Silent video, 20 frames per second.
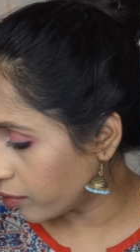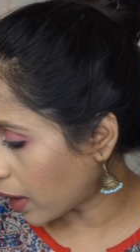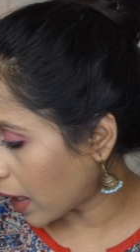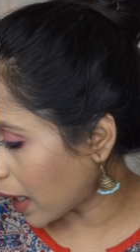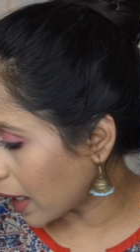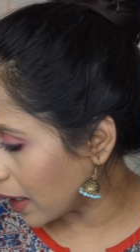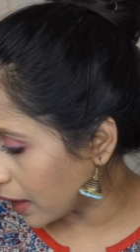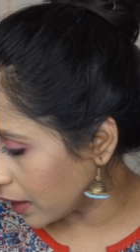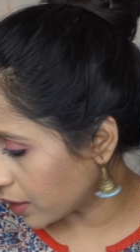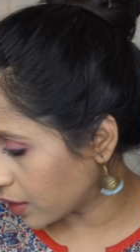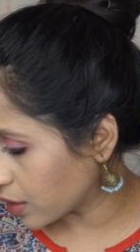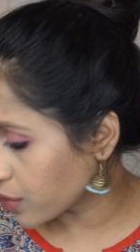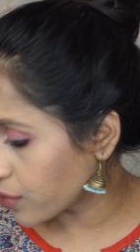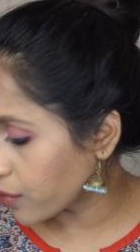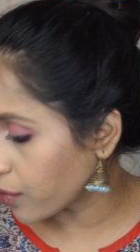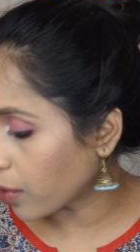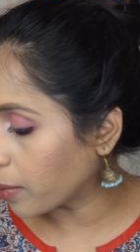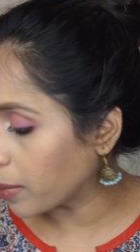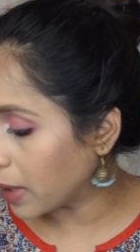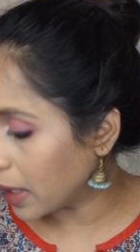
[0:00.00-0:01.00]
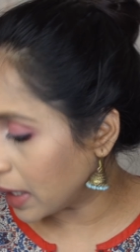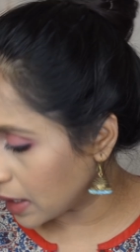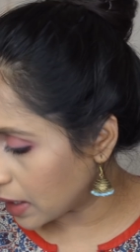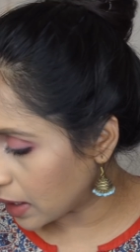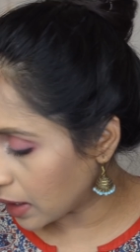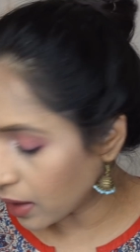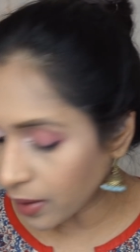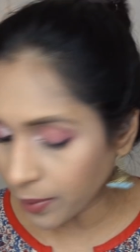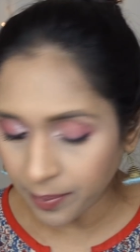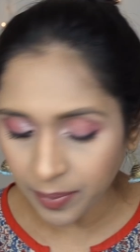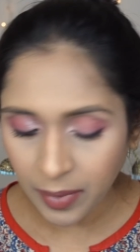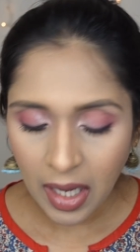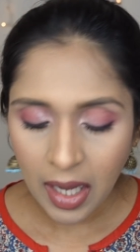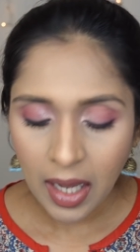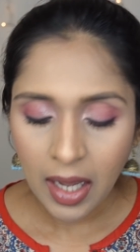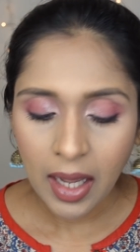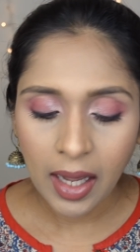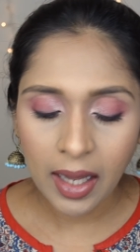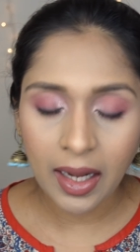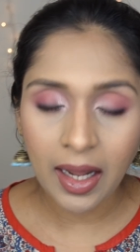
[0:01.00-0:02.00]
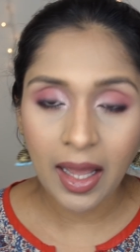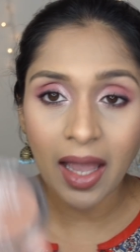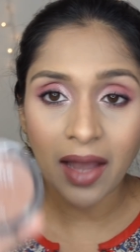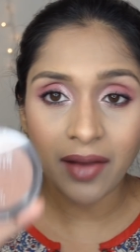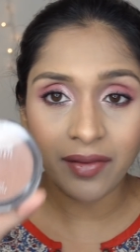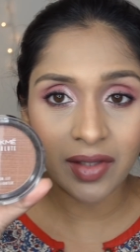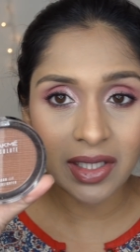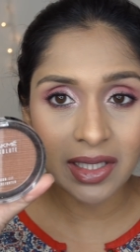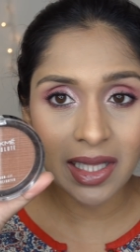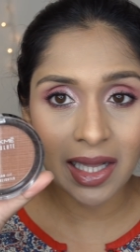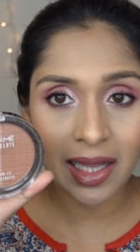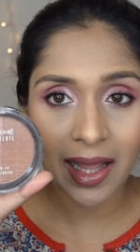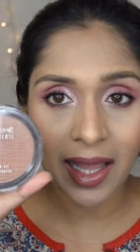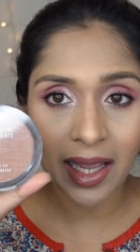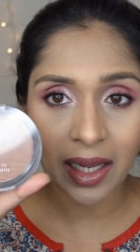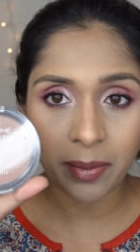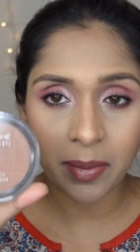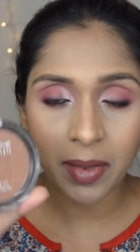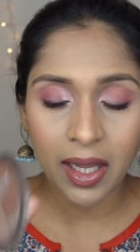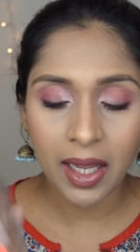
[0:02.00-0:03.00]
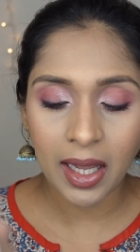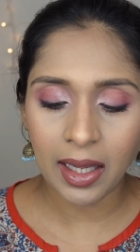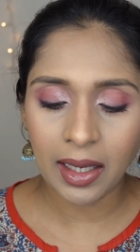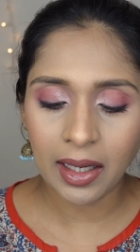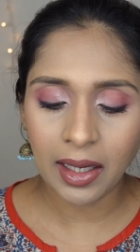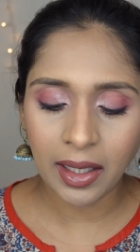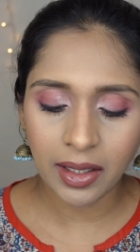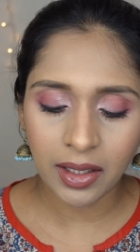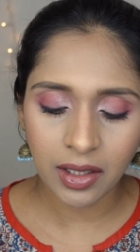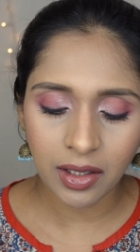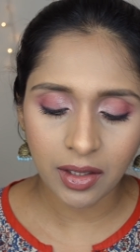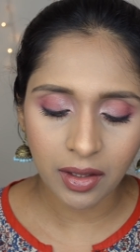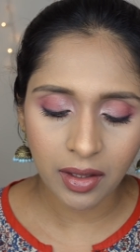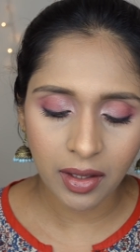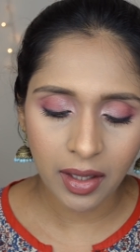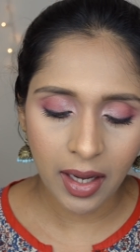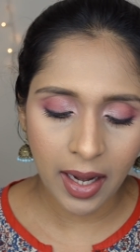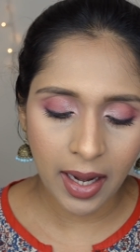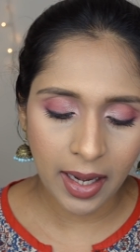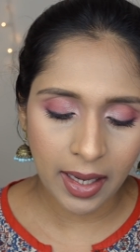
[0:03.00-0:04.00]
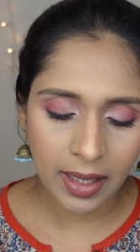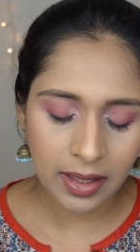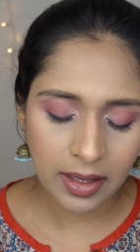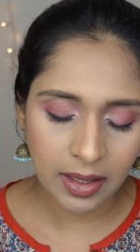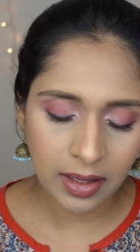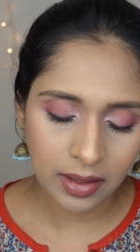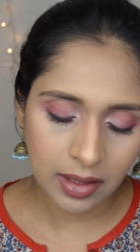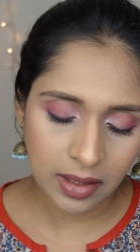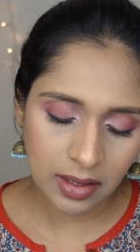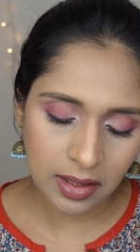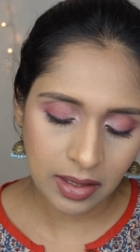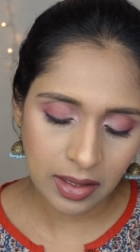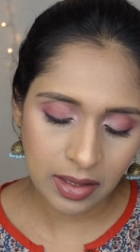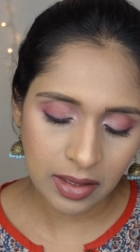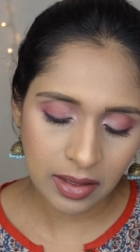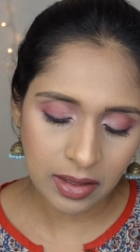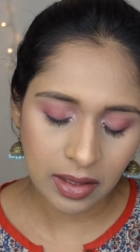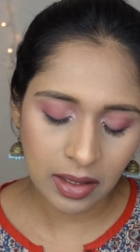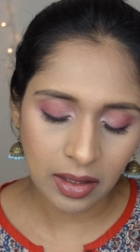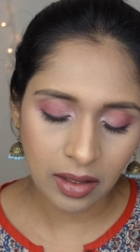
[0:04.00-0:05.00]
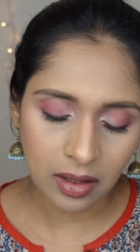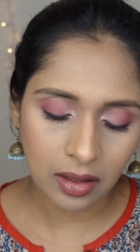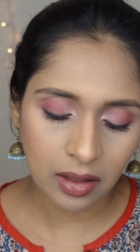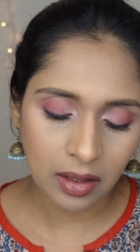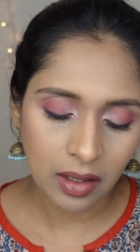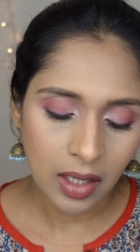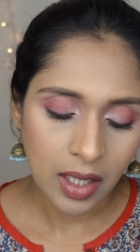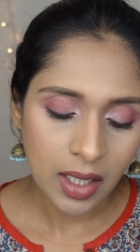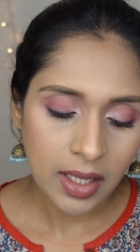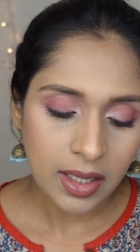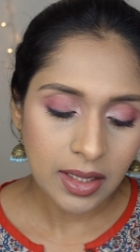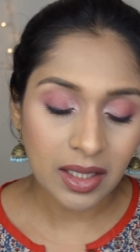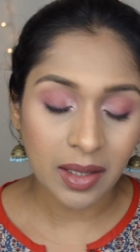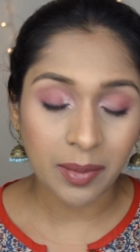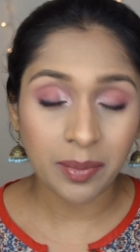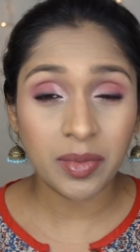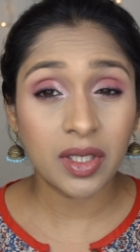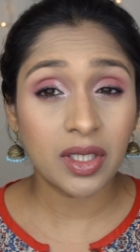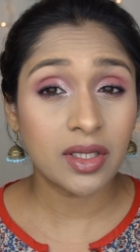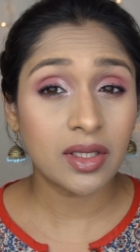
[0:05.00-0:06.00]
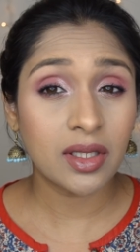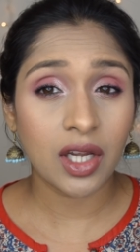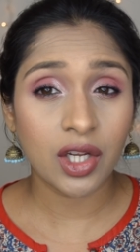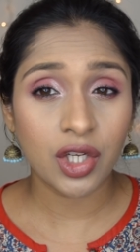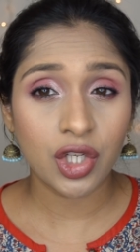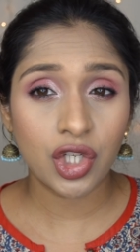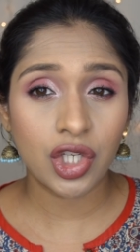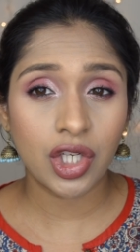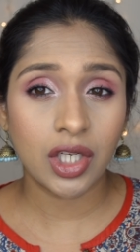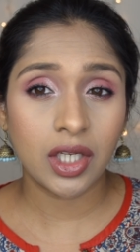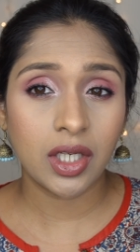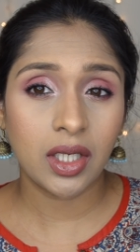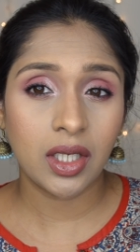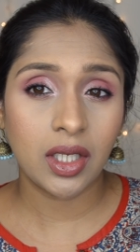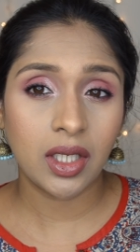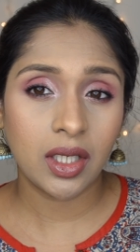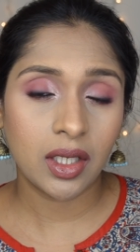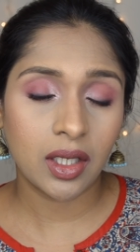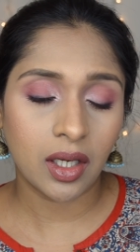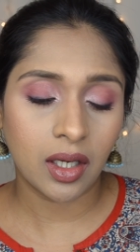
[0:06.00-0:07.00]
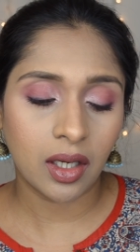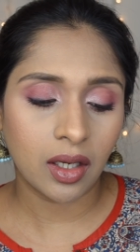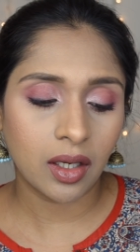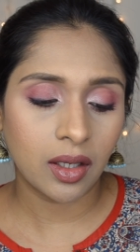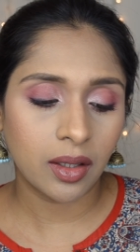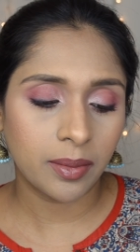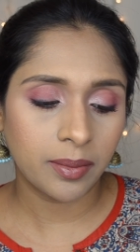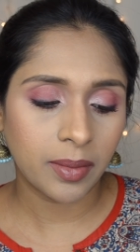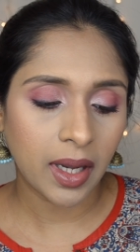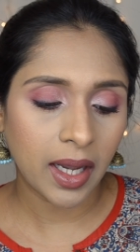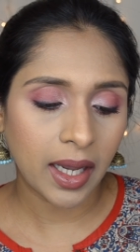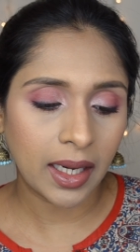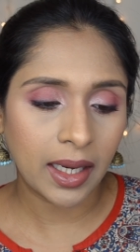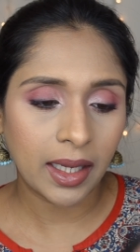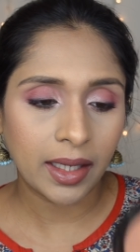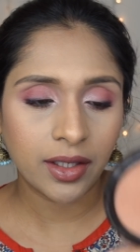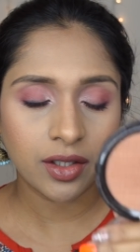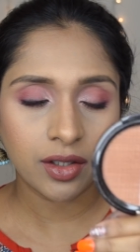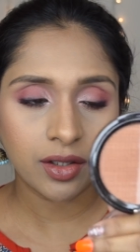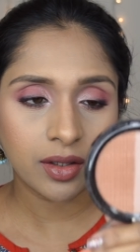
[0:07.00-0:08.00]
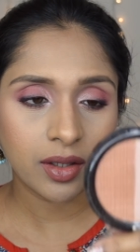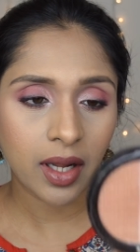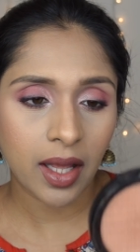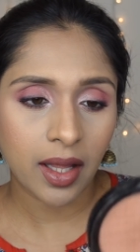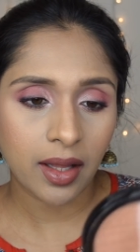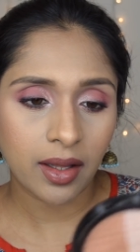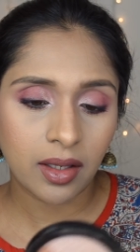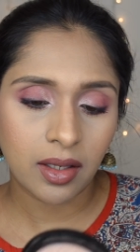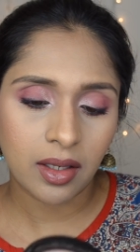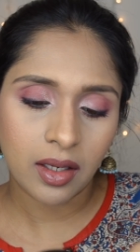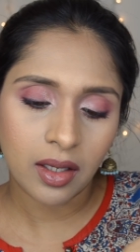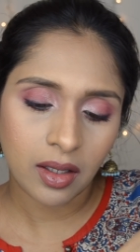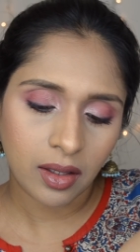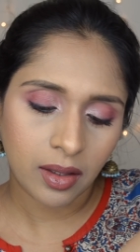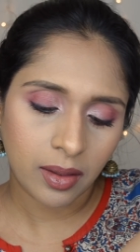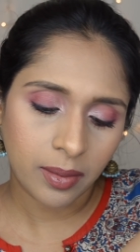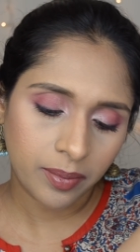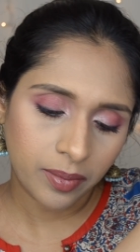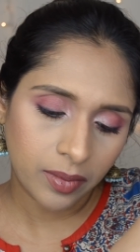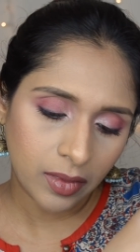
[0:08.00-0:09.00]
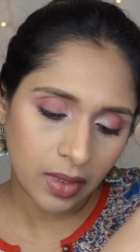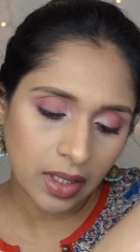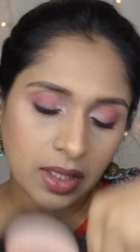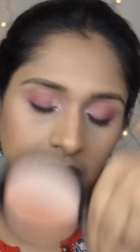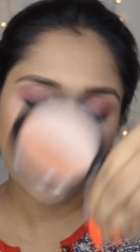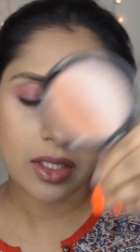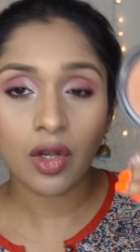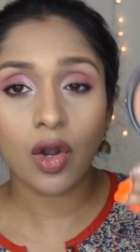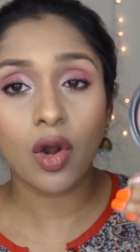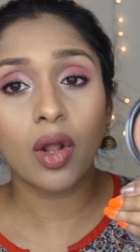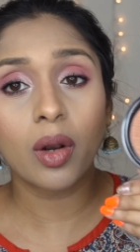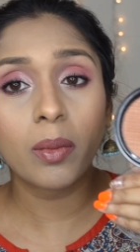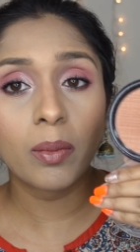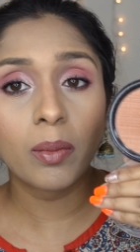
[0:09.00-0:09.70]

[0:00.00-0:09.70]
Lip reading: highlighters from India, and I have this Lakme highlighter, and this is the Sabyasachi highlighter, and this is called